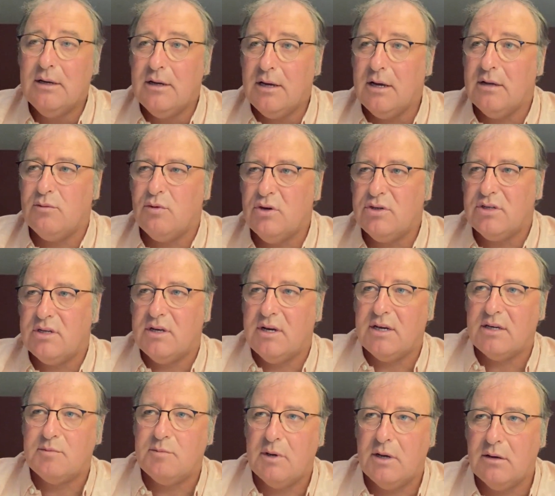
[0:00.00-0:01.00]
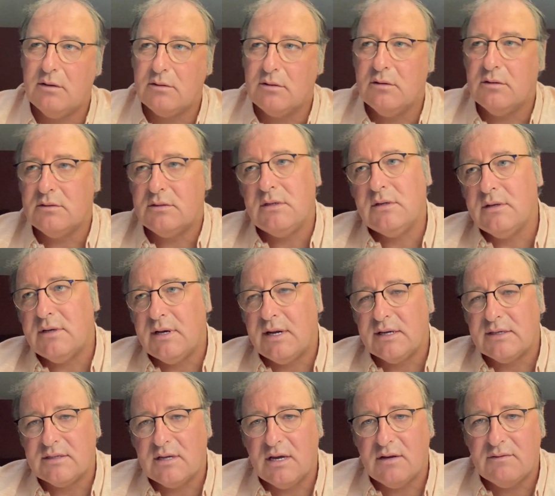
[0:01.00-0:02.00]
I'll watch the next bit, I'll go do the
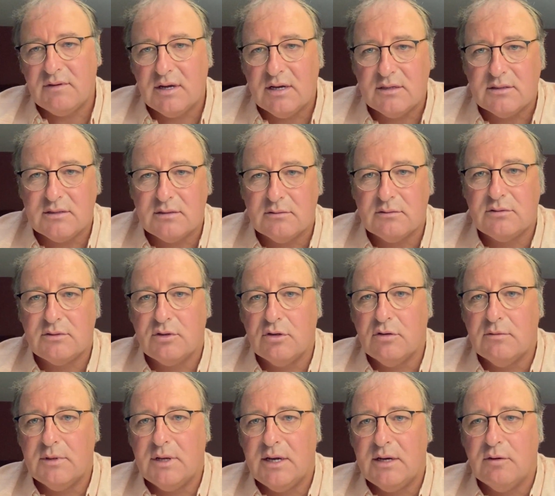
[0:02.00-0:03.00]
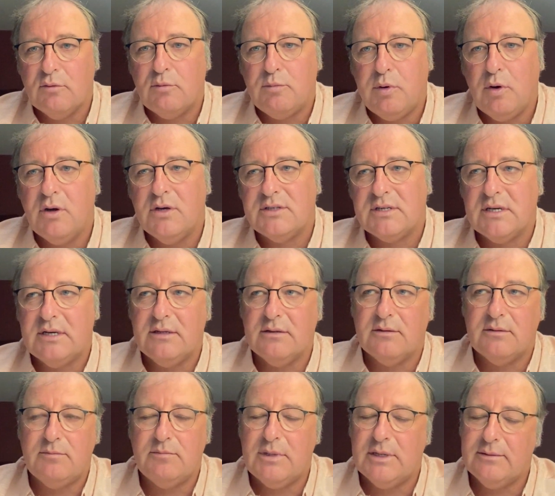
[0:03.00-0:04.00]
next advert, so I'll stop then, I'll pause it,
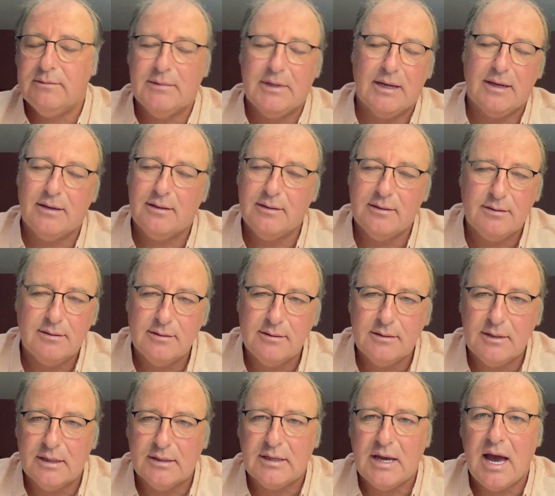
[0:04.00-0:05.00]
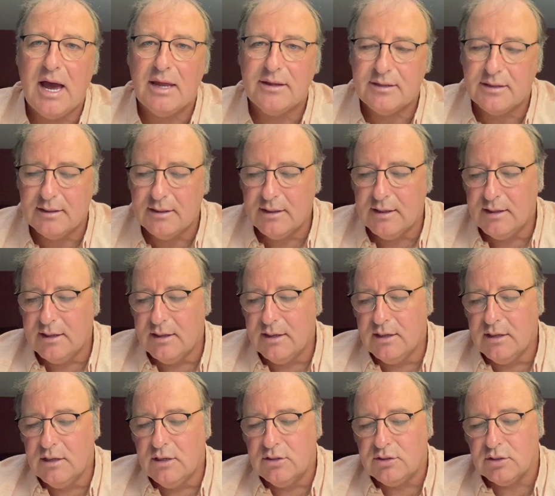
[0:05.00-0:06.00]
but it's hard.
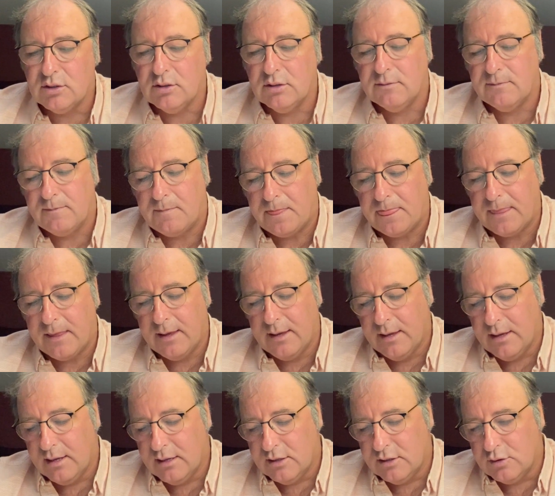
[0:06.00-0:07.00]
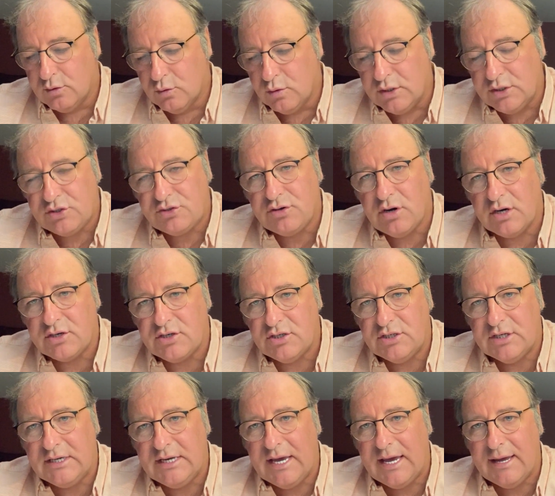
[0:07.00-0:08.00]
So, which truck should
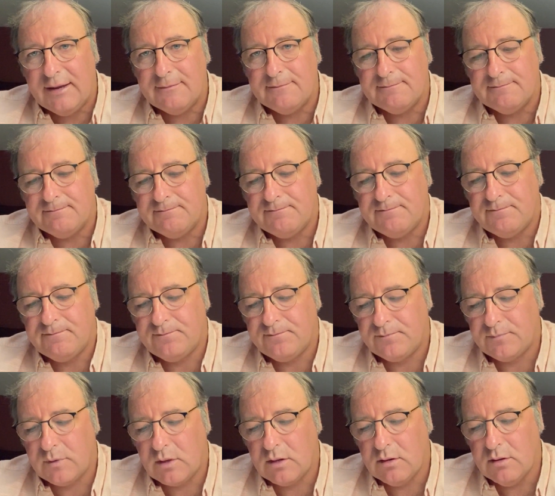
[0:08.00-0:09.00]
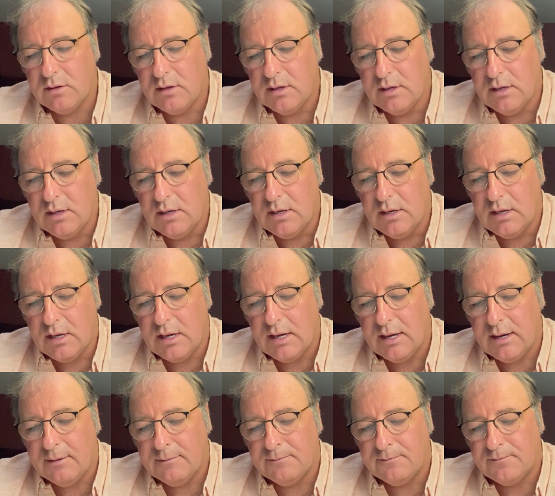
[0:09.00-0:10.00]
you get?
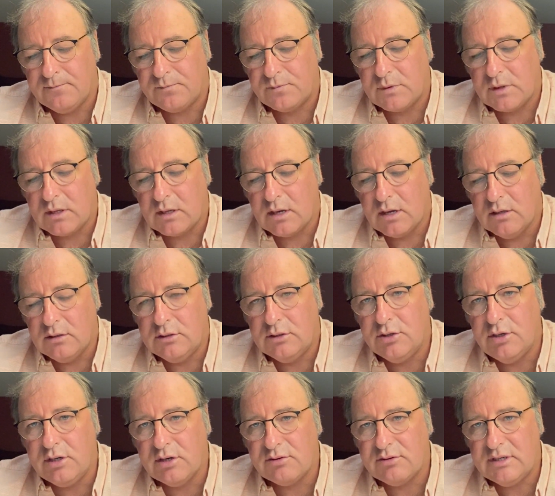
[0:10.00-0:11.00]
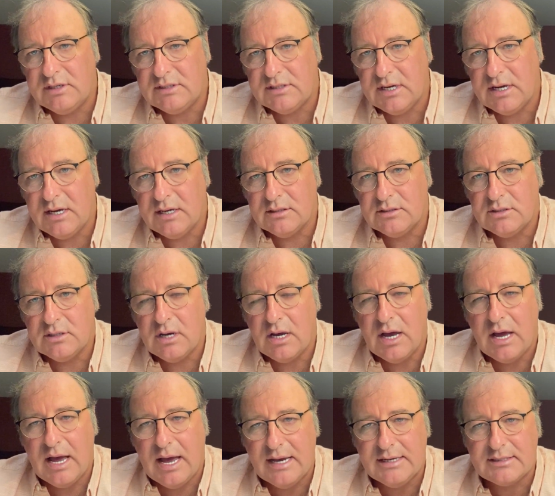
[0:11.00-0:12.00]
Do your research,
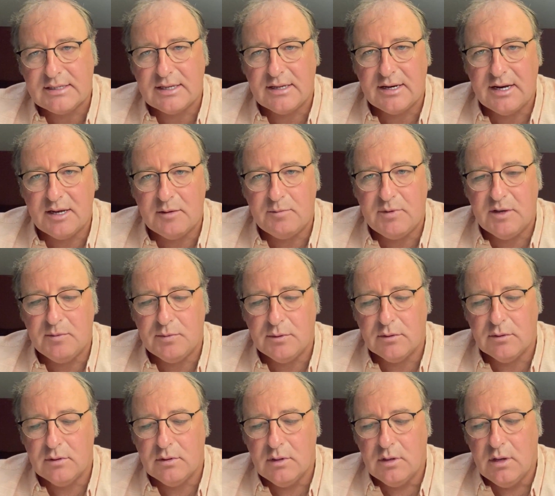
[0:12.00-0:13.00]
ask the right people.